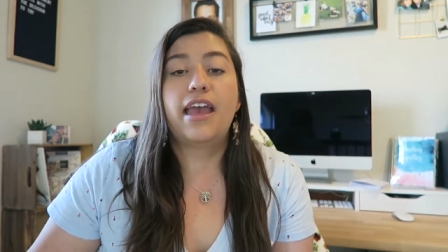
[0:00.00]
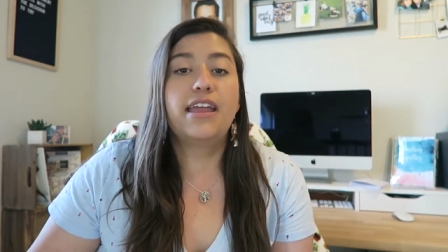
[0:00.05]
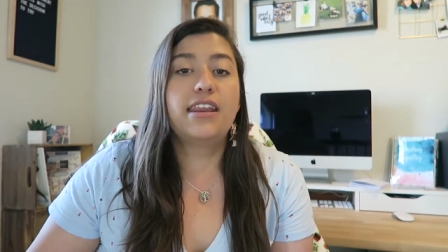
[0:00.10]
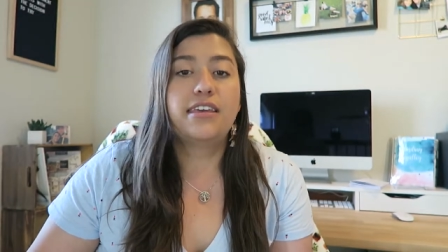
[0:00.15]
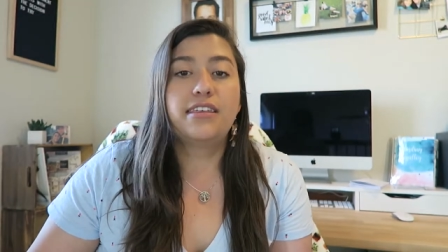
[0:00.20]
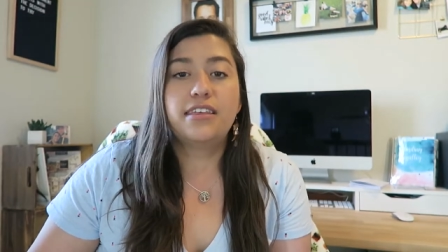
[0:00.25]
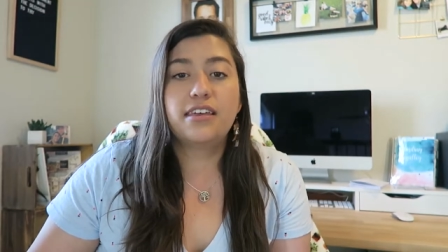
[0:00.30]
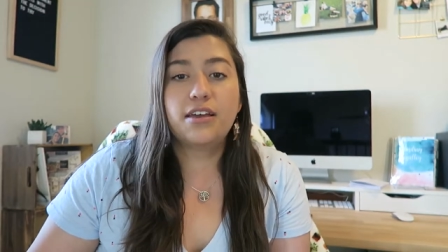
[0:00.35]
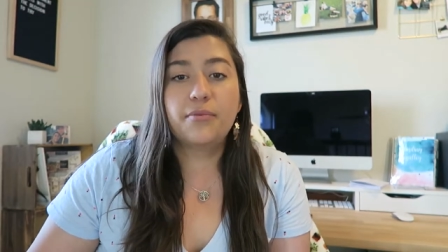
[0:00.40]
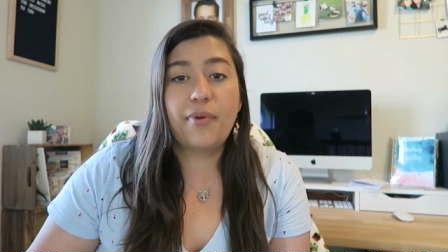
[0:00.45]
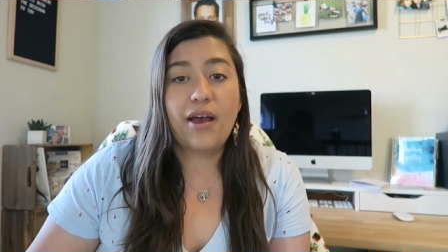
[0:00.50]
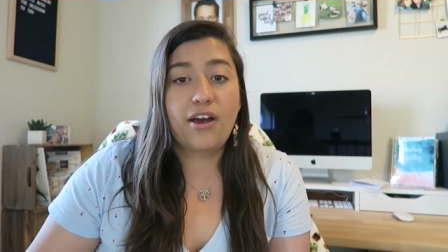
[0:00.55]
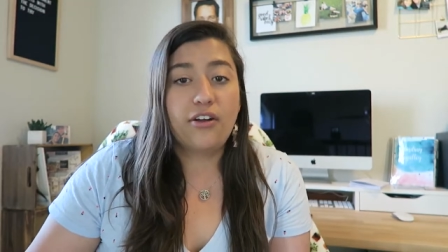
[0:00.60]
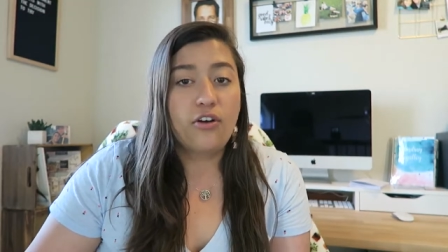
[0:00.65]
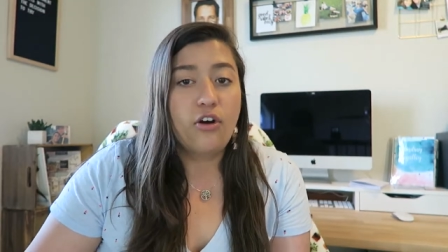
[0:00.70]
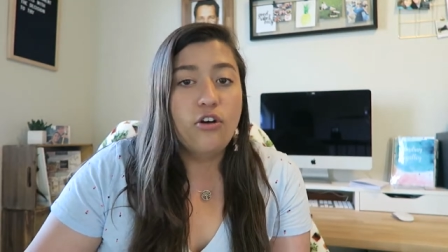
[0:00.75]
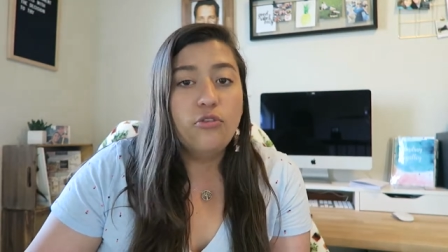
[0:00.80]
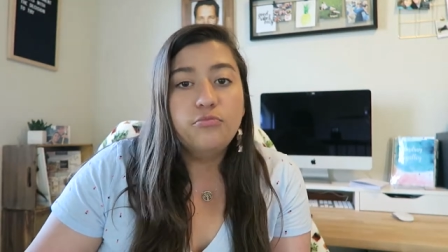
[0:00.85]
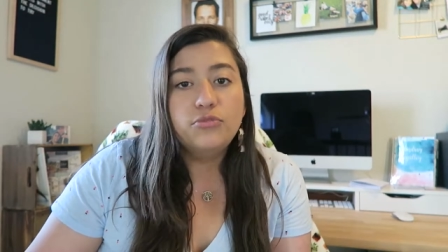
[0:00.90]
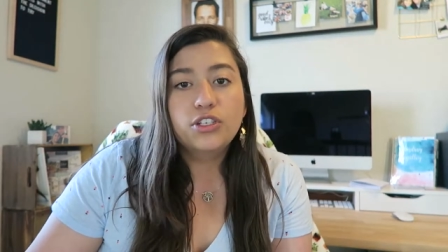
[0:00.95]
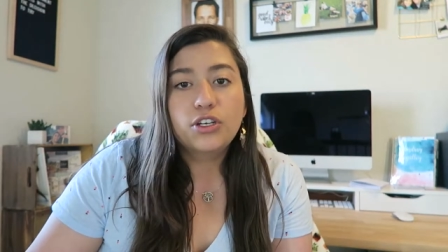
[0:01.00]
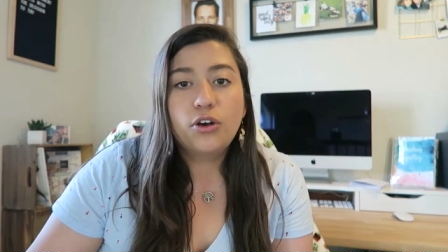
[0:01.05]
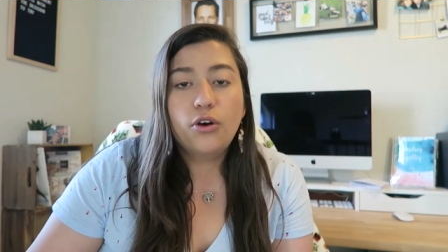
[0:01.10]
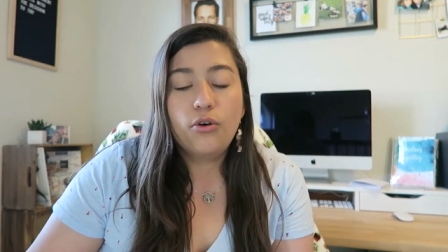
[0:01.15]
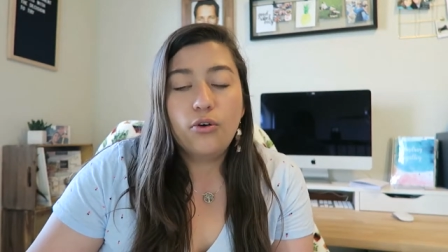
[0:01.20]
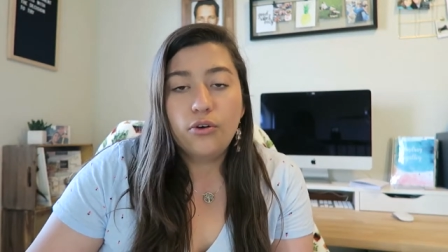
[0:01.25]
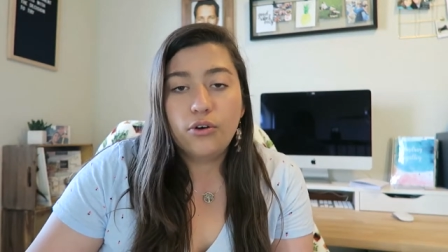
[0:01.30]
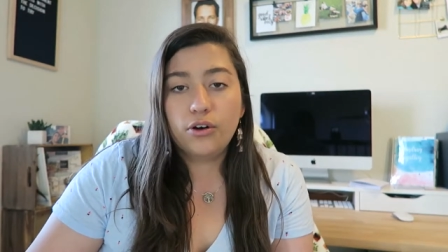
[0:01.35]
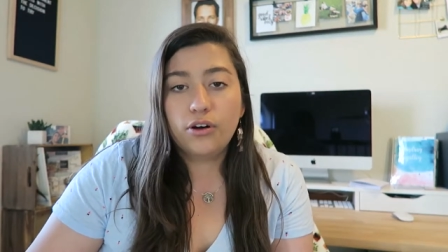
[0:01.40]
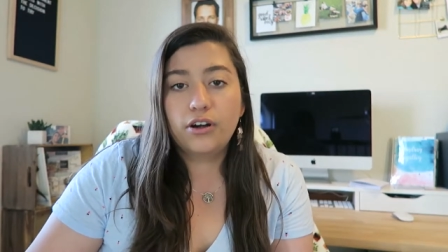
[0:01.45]
anything about home
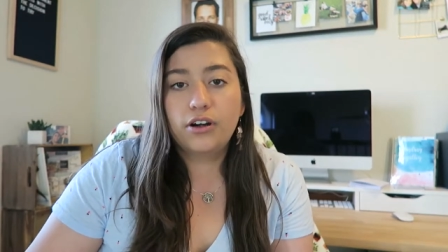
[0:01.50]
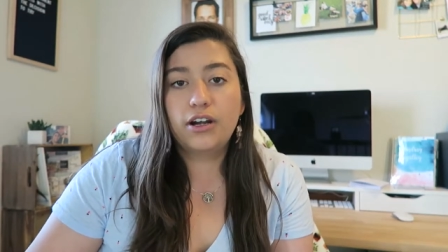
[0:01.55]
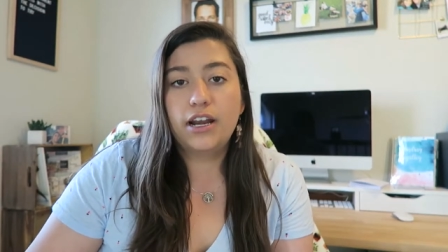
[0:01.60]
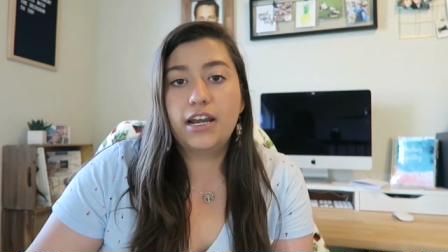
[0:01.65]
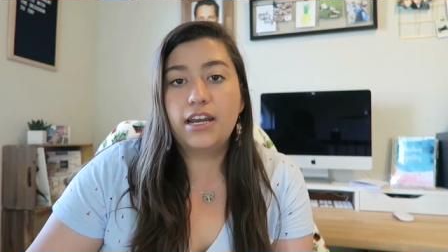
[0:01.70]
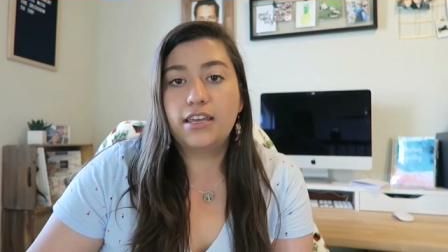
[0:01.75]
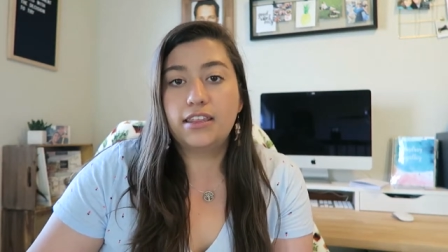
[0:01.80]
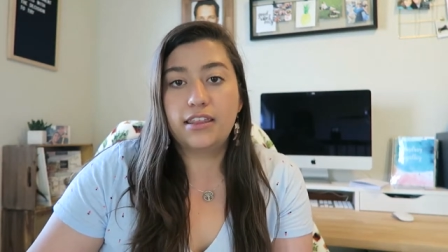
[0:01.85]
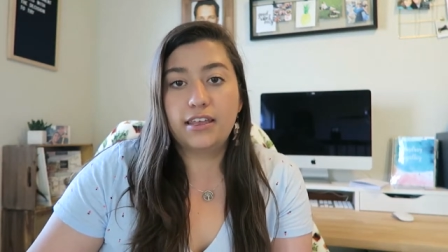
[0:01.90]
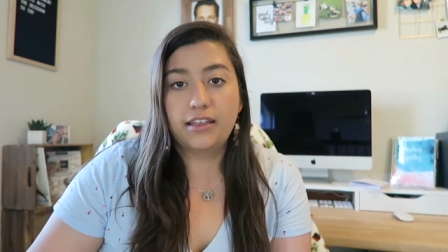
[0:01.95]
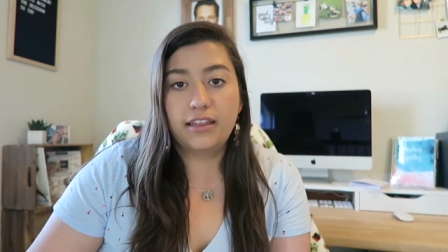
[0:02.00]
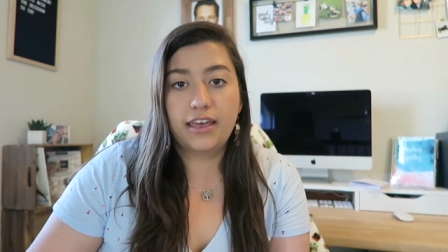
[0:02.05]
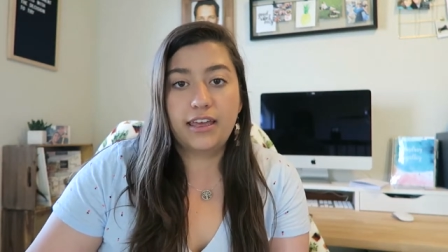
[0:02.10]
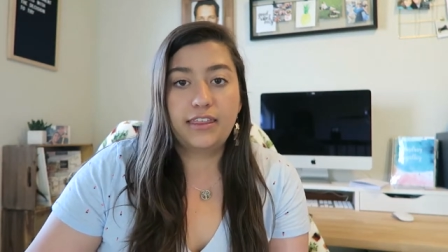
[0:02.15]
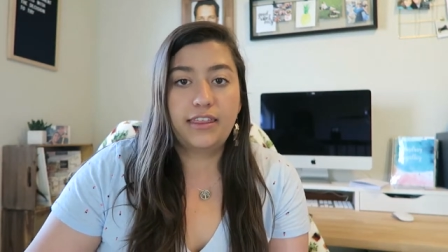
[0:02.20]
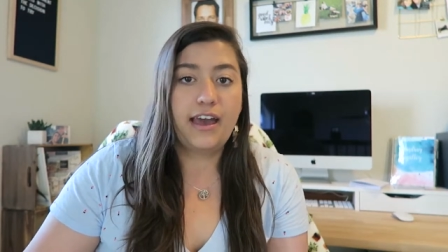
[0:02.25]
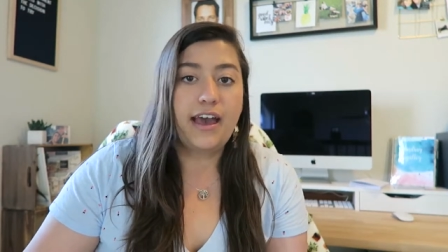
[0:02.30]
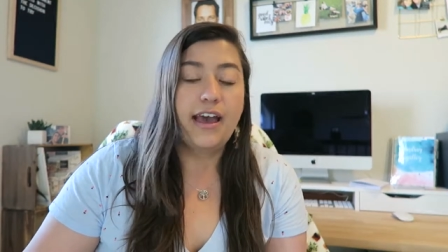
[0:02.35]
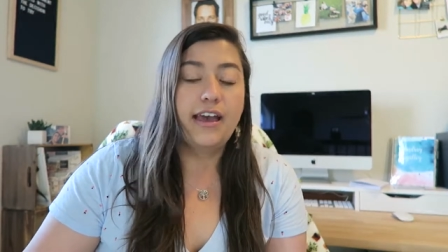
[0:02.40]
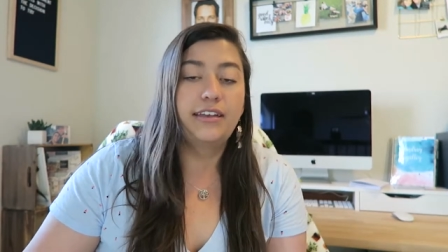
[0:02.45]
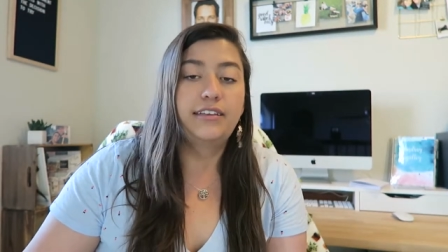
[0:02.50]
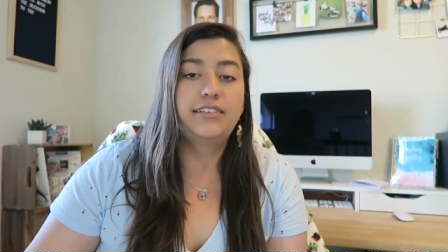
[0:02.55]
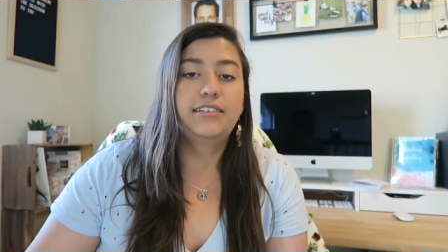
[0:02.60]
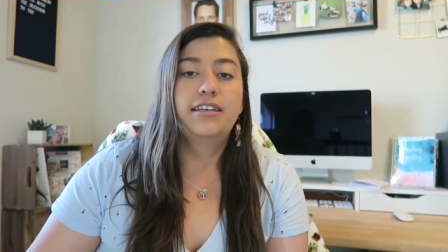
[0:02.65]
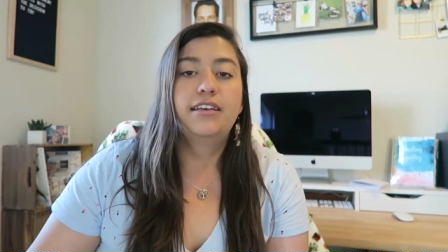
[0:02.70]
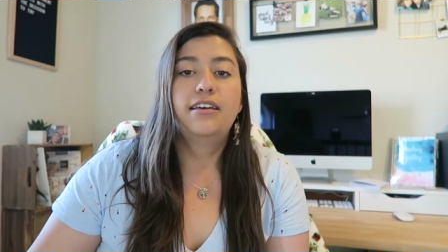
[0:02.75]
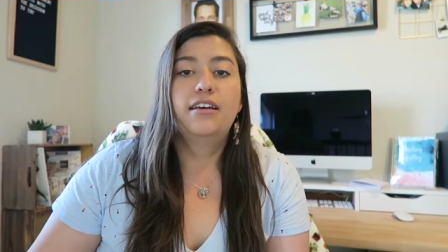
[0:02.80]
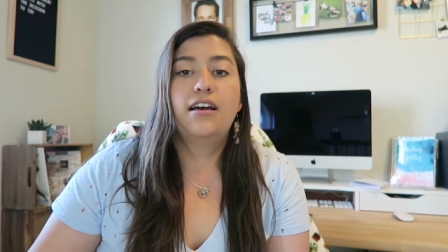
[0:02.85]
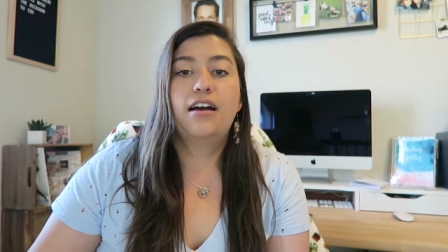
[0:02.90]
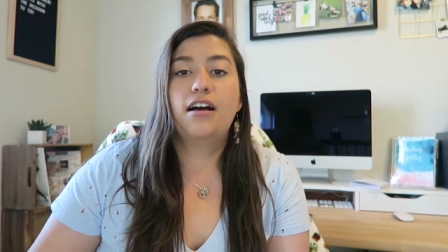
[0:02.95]
decor, anything like
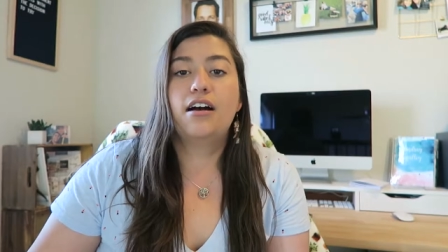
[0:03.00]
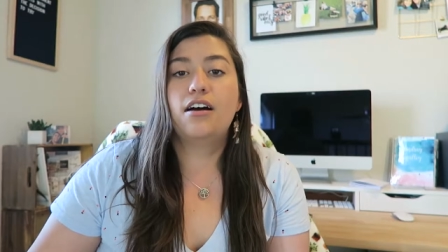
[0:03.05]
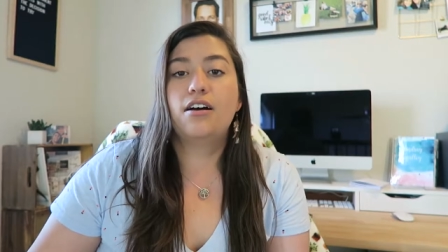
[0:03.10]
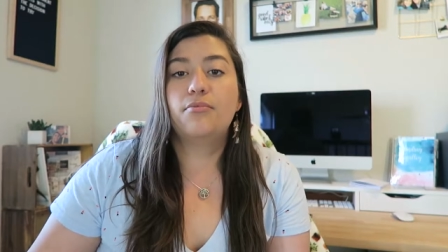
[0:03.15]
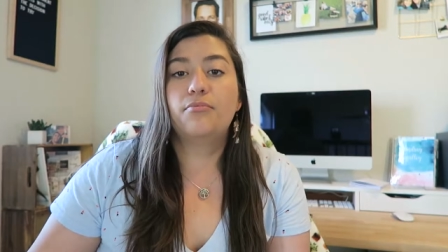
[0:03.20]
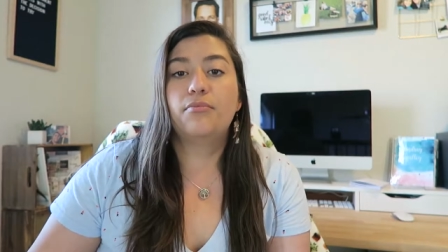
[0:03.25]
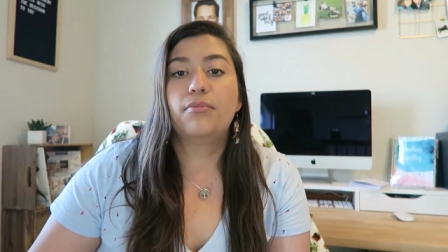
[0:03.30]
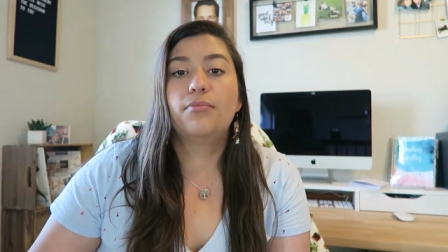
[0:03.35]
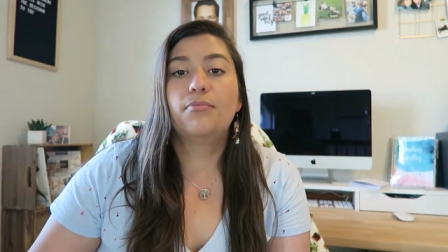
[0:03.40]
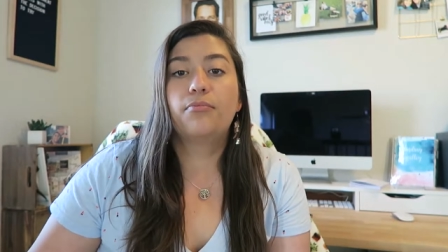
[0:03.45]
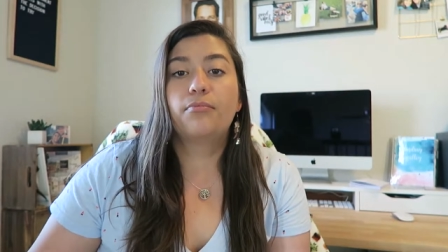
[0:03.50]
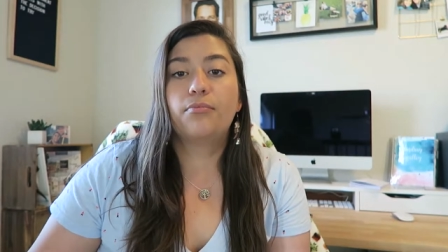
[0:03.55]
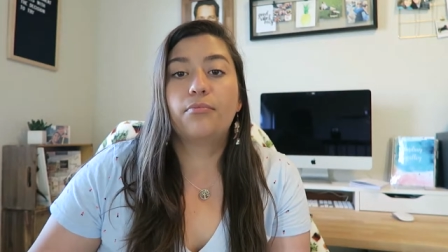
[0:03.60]
that, um,